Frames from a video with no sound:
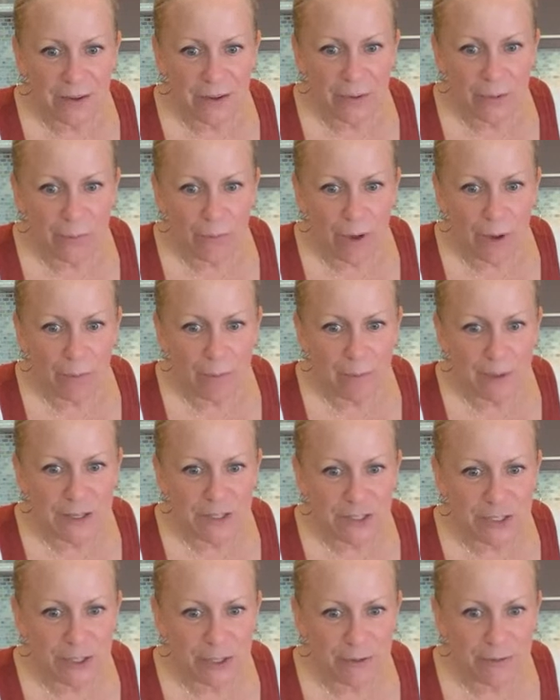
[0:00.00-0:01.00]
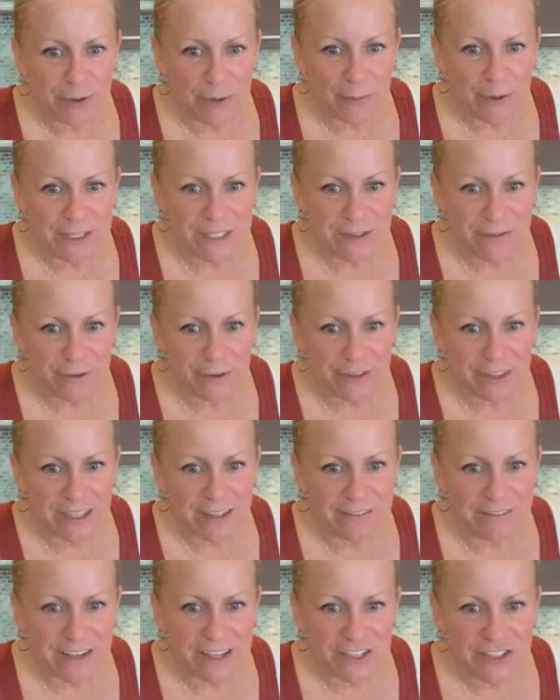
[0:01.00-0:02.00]
What would we do if it wasn't for the
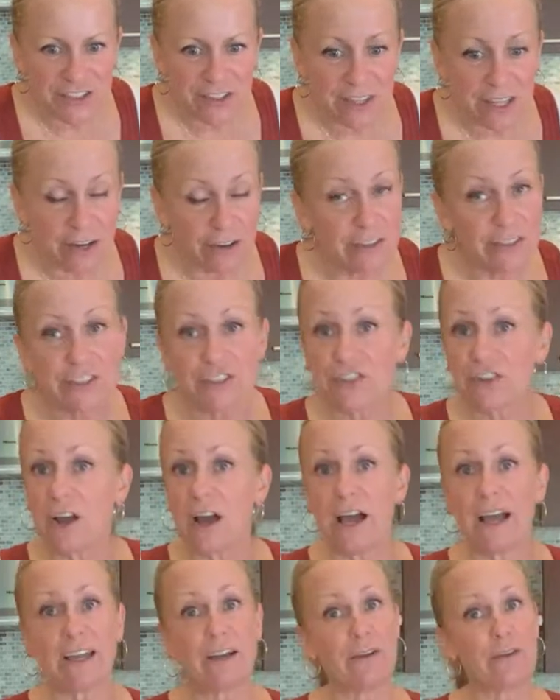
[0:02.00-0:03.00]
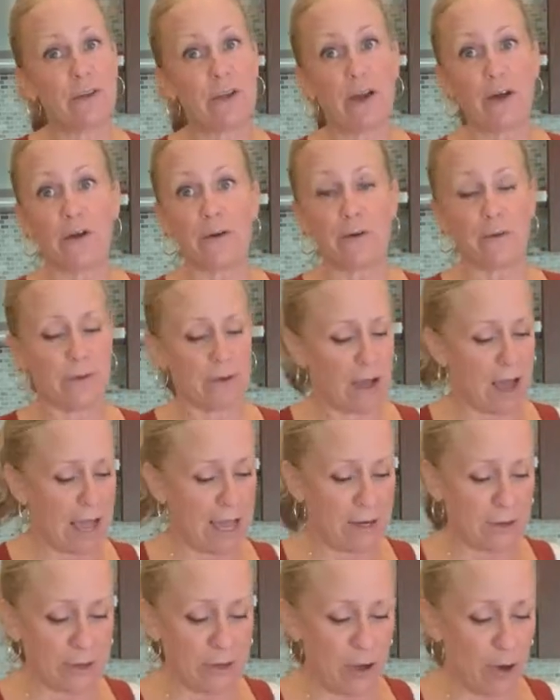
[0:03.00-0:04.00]
invention of the air conditioner? I don't know.
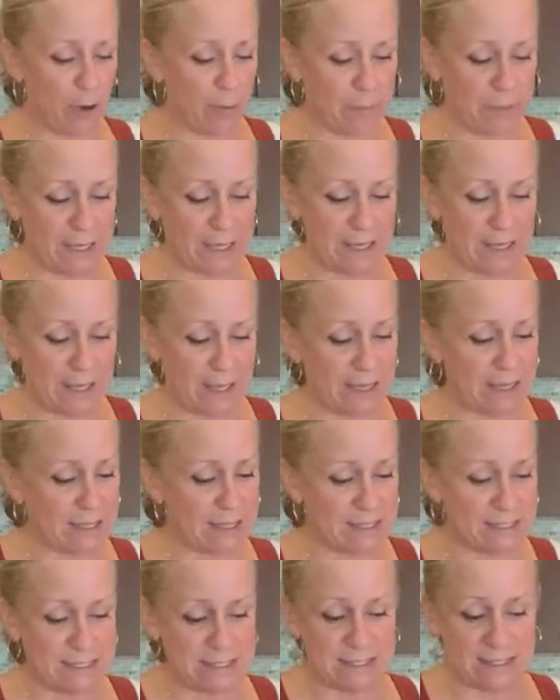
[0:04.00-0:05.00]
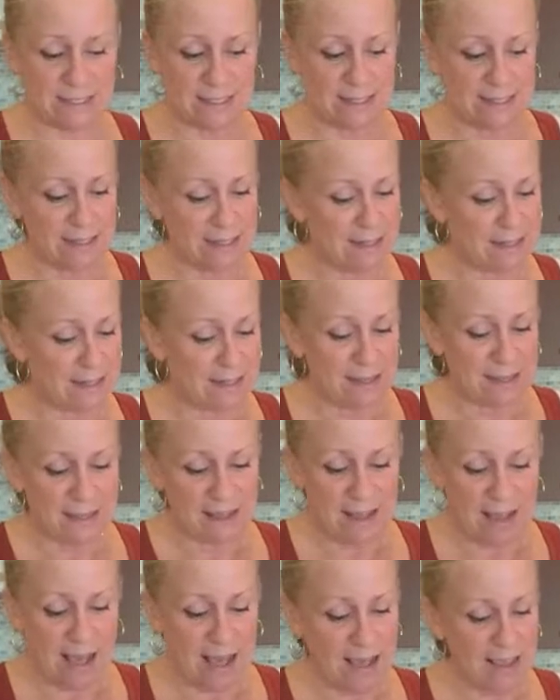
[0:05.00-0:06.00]
I don't know because,
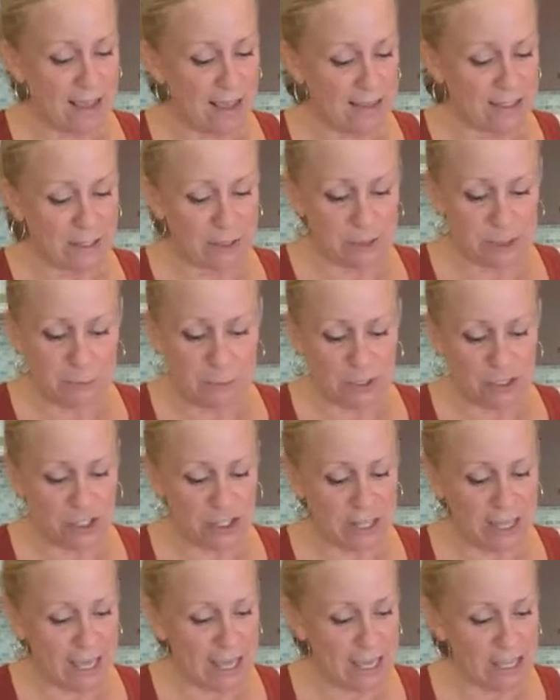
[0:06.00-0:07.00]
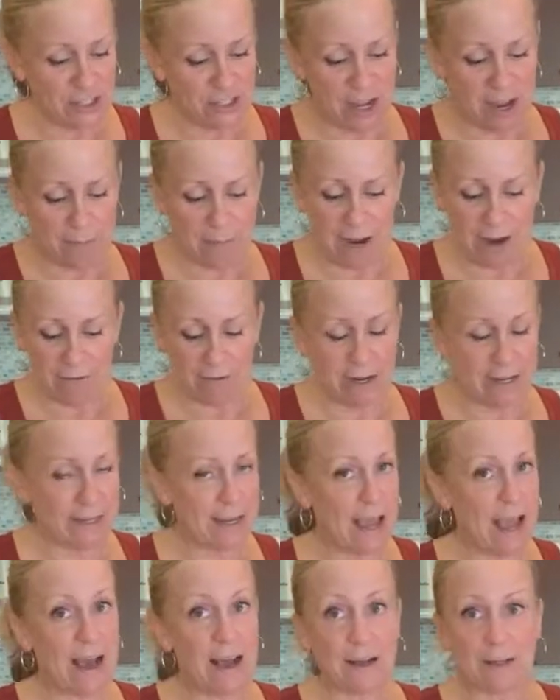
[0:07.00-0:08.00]
you know, especially the age I'm at right
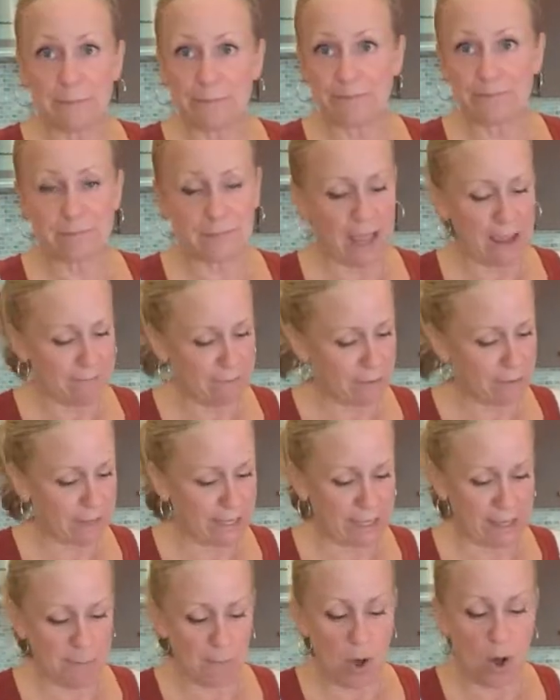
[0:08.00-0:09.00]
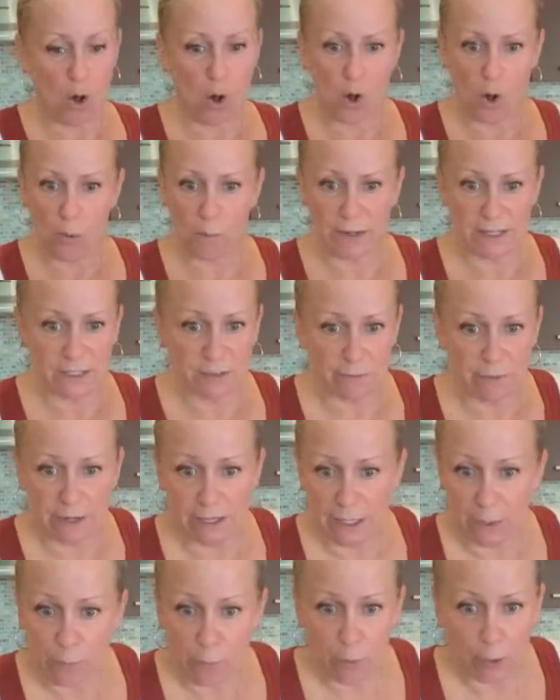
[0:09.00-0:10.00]
now, I feel like I'm always
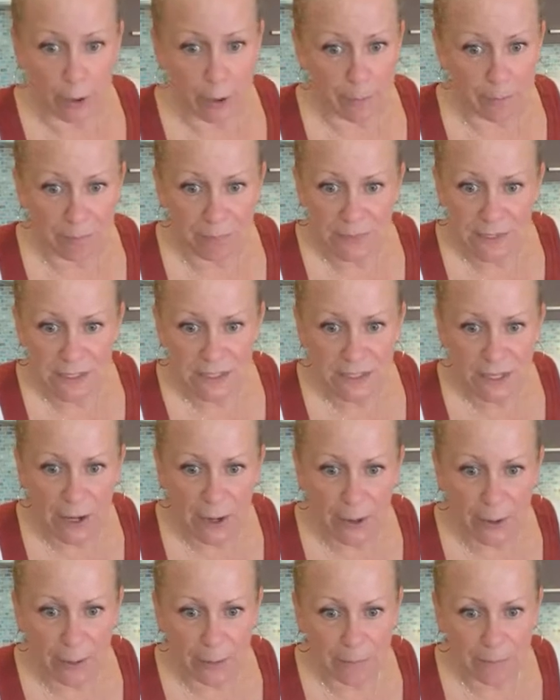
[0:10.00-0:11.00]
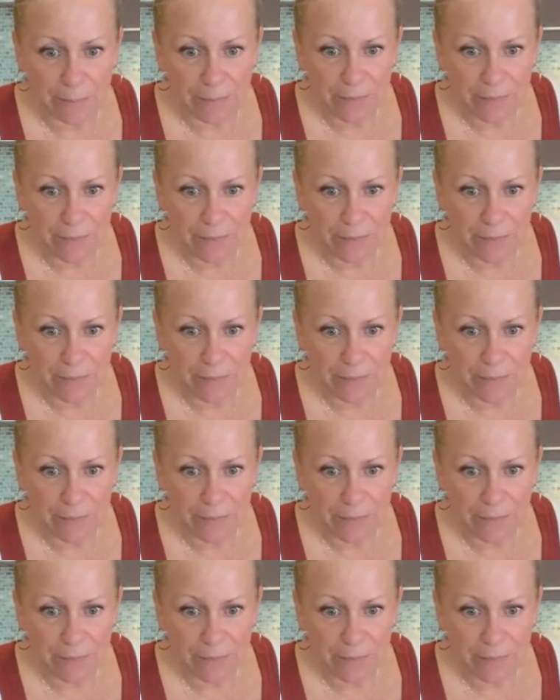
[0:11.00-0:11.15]
running warm. So